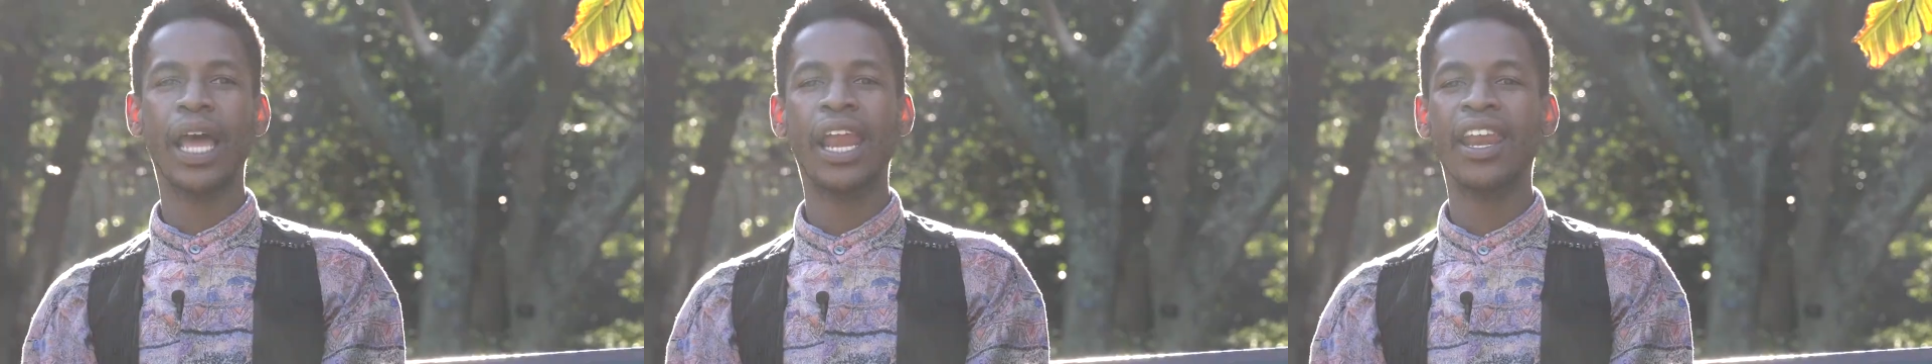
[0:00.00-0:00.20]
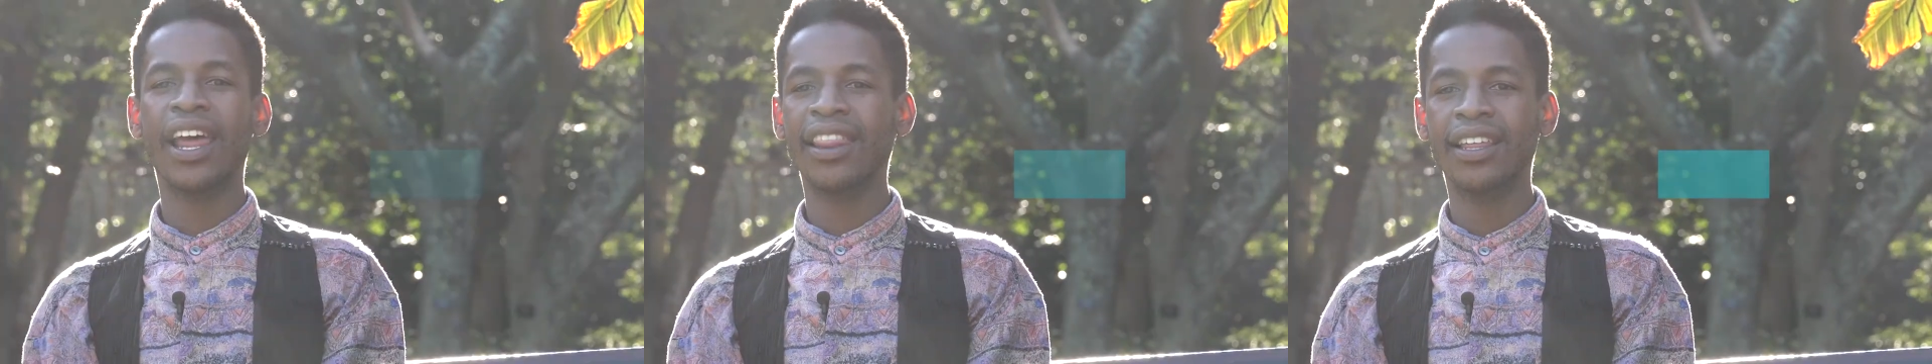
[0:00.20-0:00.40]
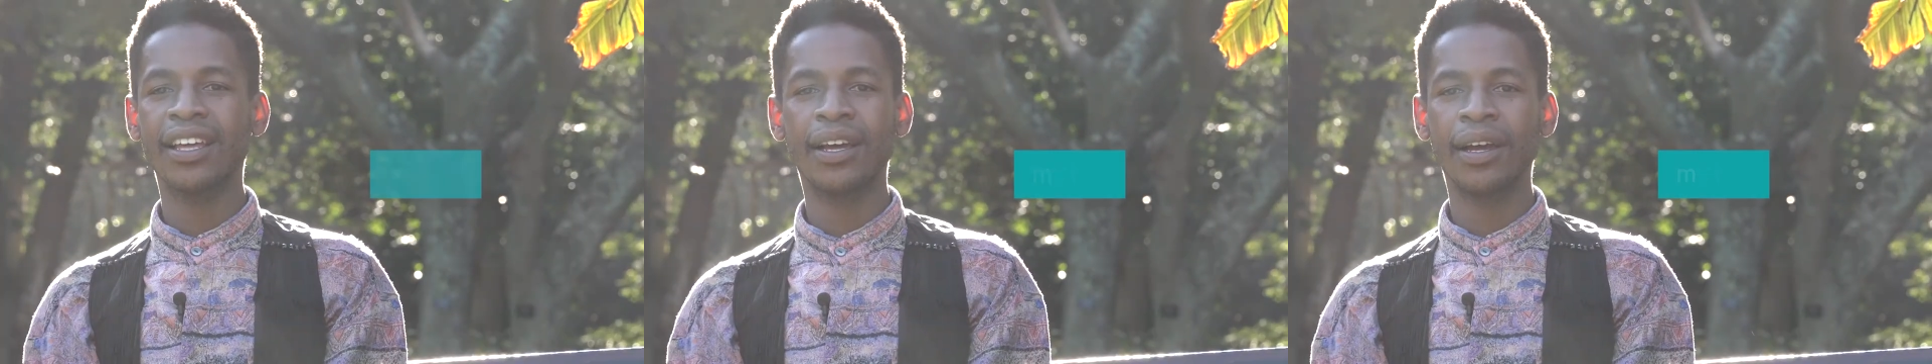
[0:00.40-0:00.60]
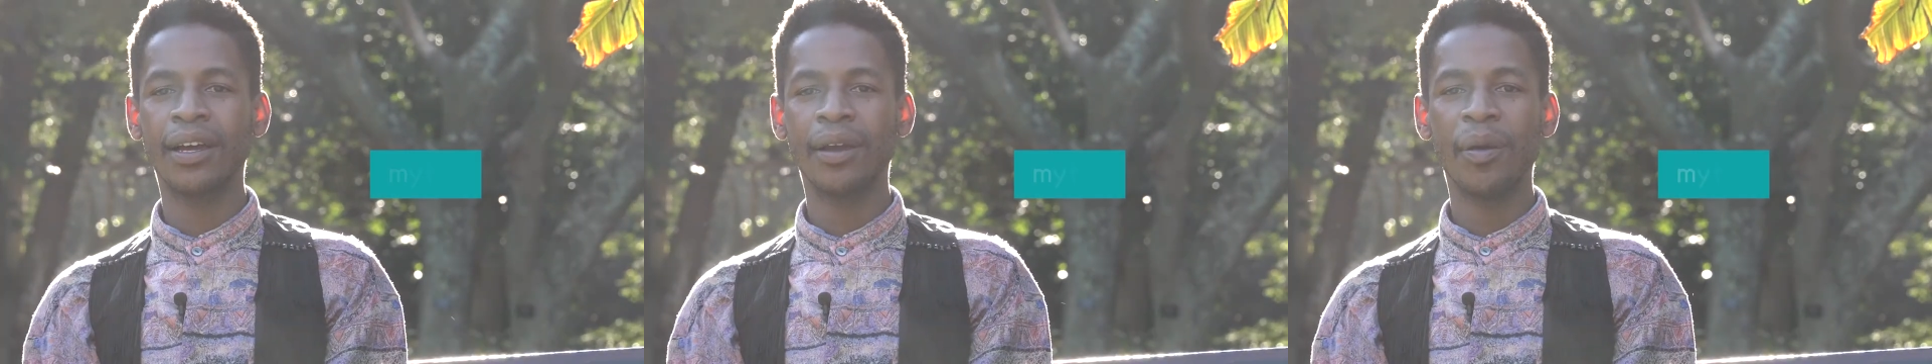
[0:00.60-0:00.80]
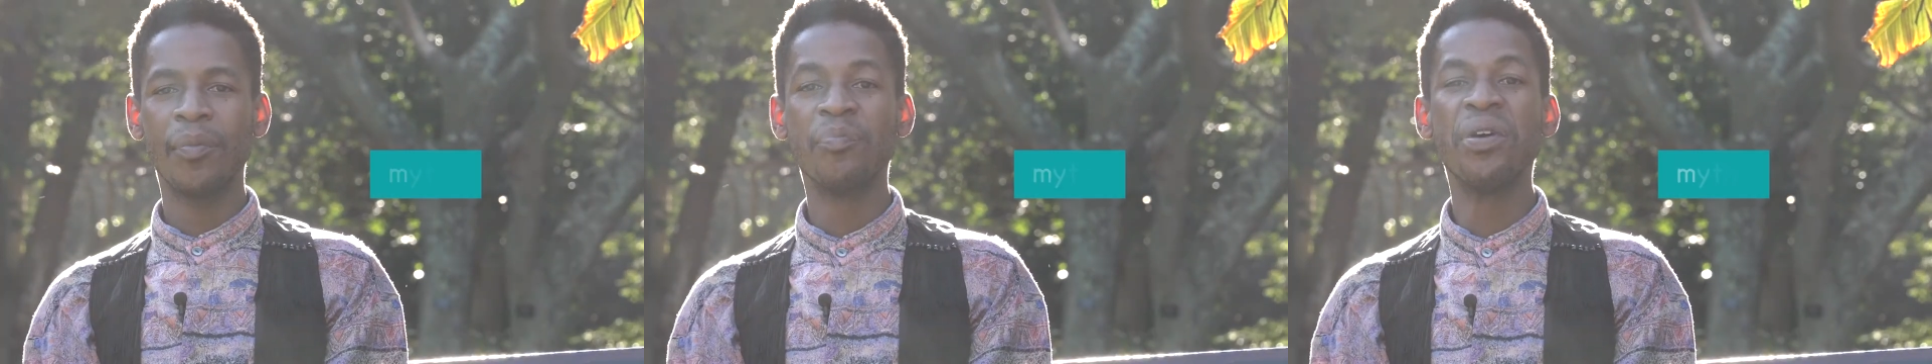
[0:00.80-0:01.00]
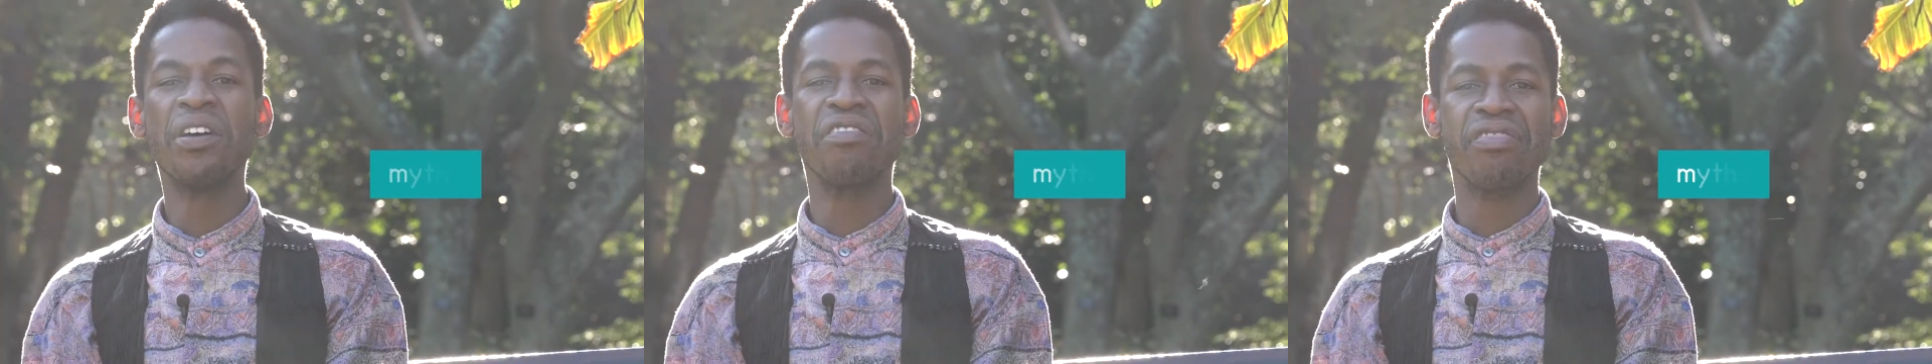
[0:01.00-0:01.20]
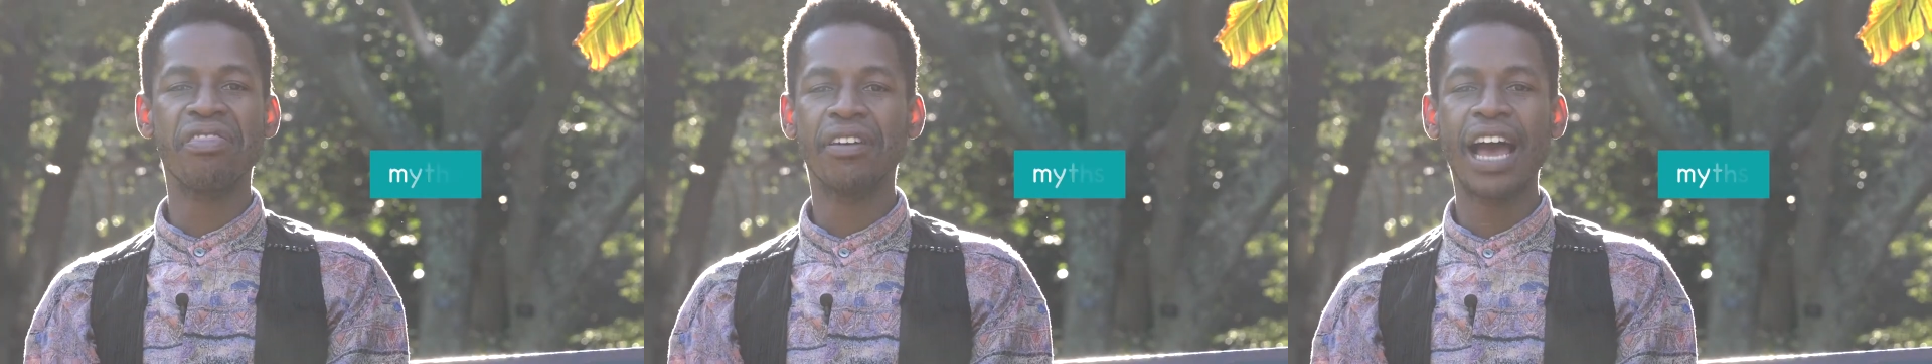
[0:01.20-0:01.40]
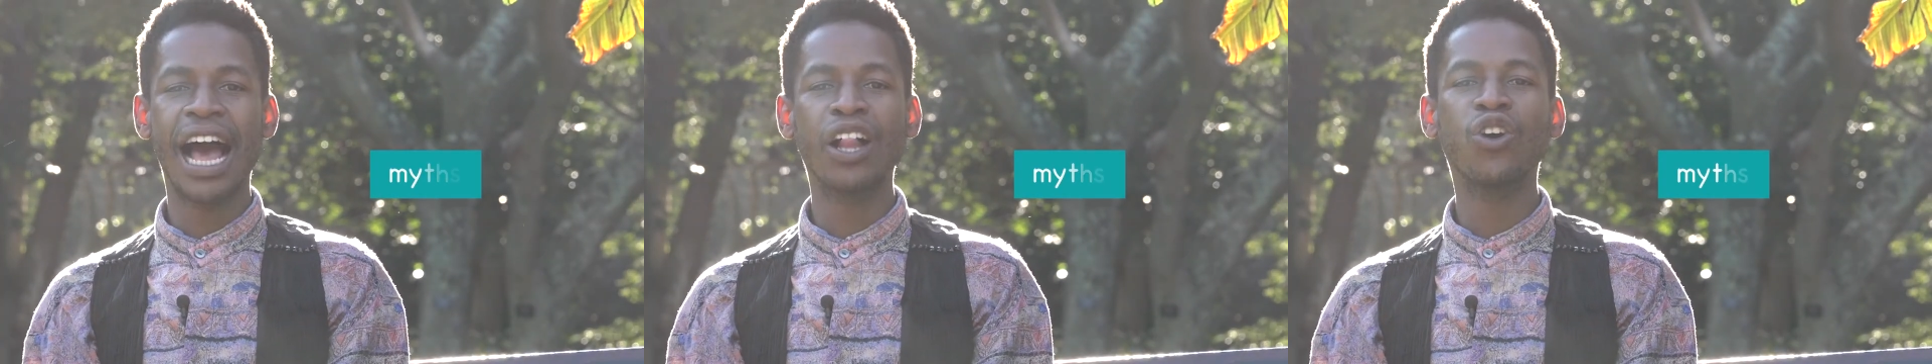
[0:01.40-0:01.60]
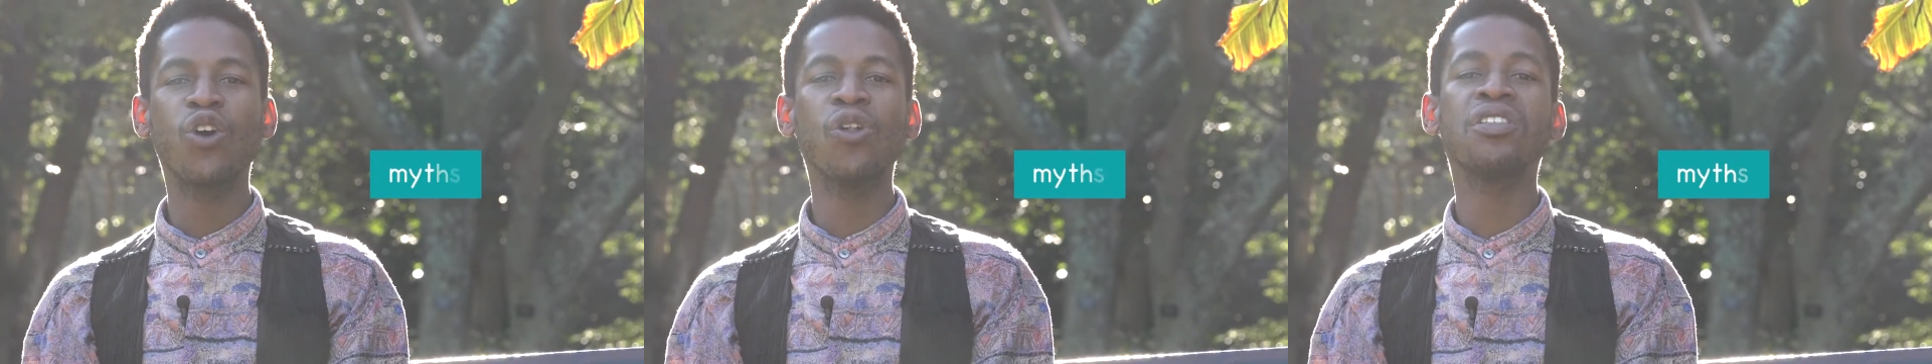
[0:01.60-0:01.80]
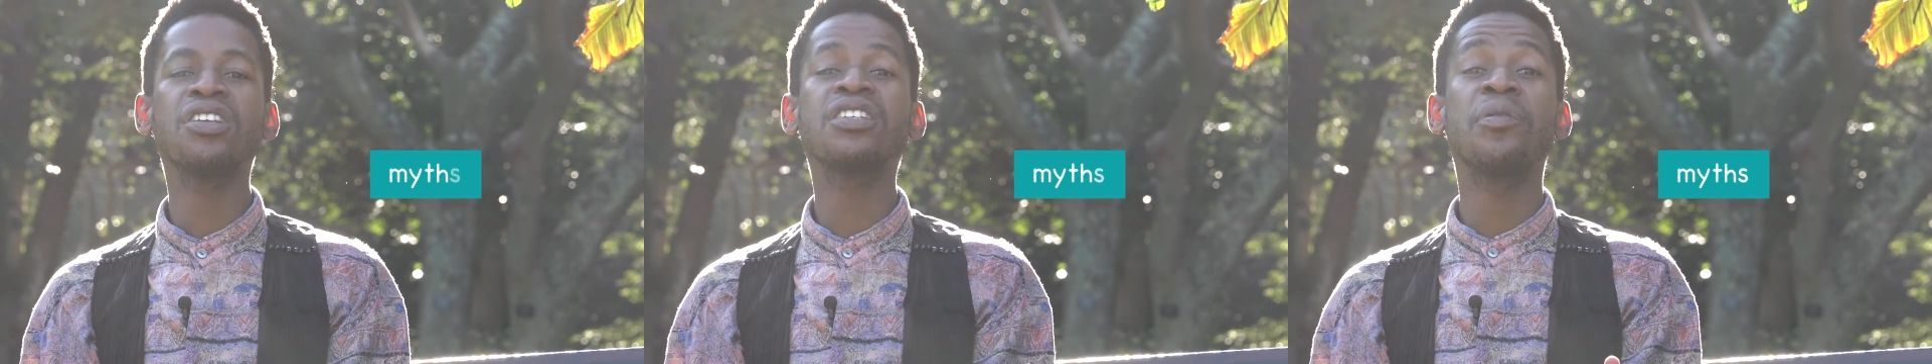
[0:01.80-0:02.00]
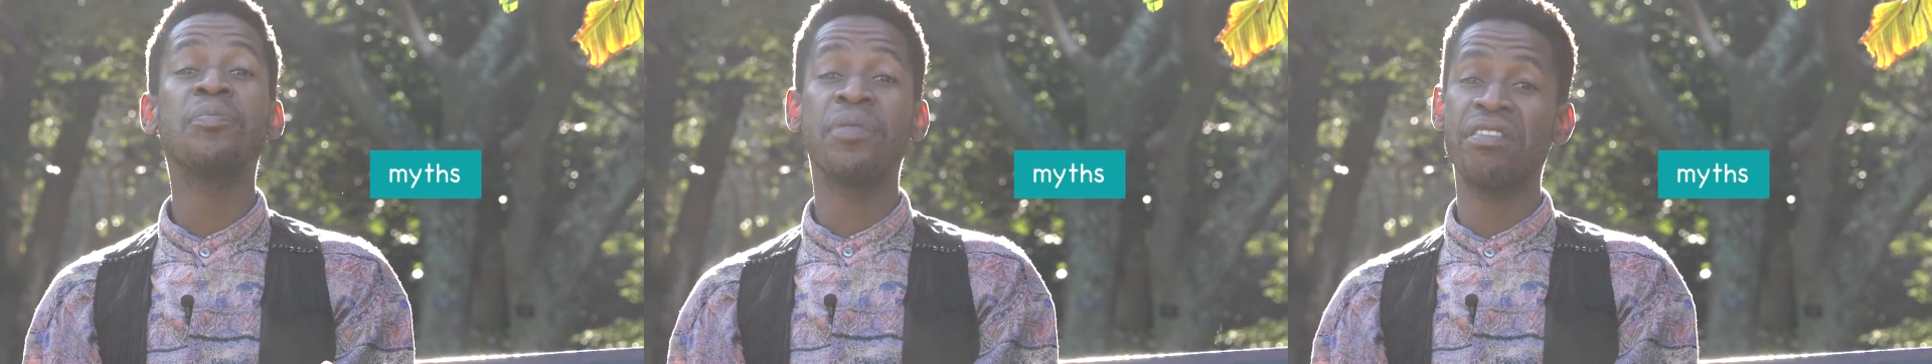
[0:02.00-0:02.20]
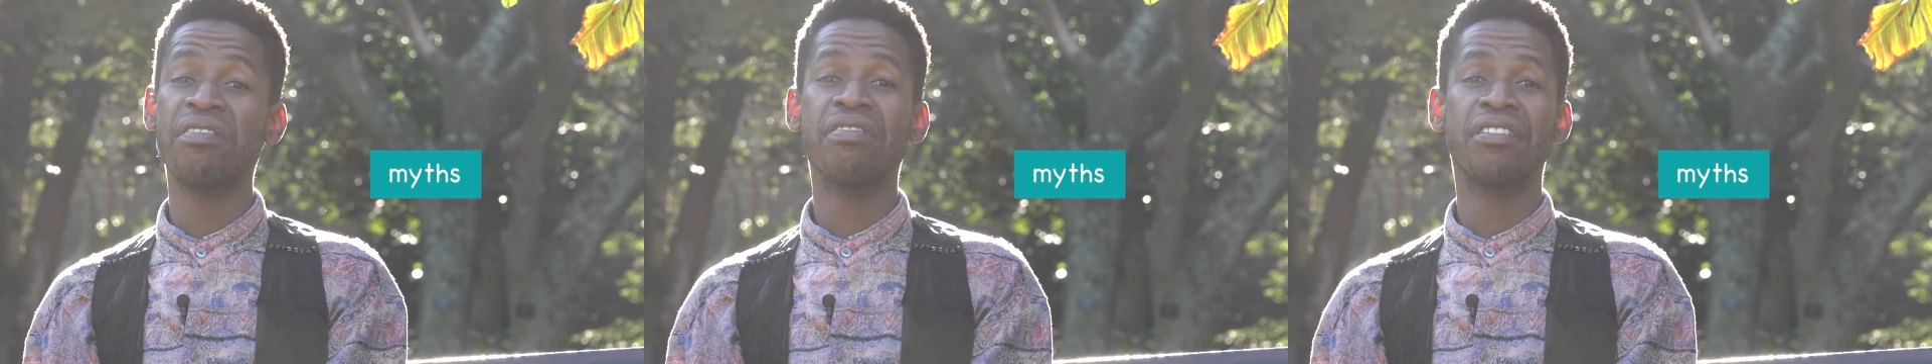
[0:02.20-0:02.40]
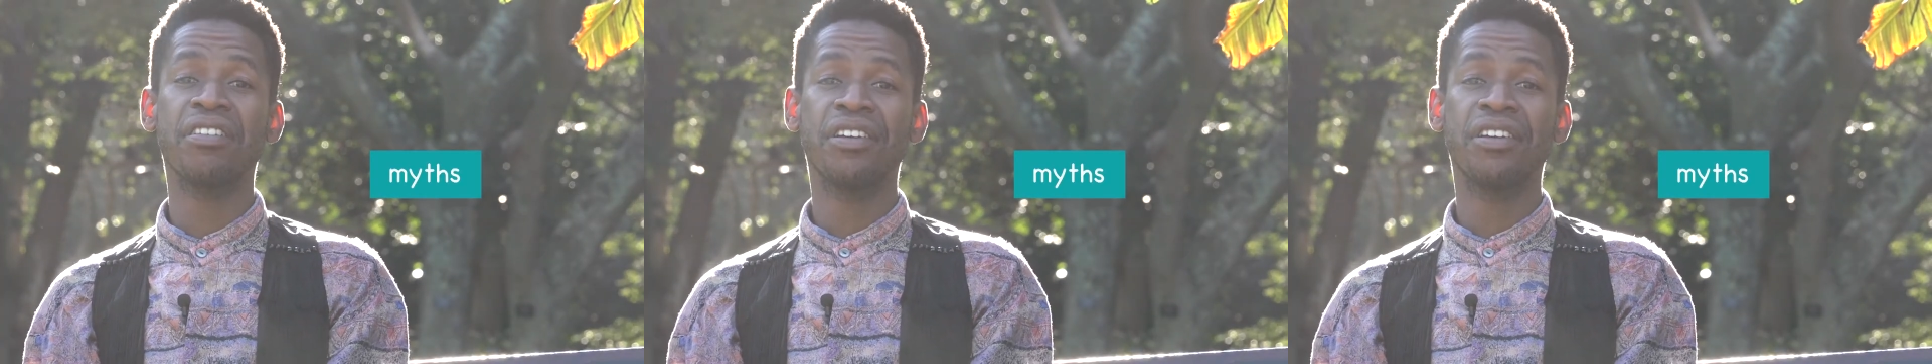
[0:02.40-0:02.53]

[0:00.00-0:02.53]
Another myth, I'll call this a myth,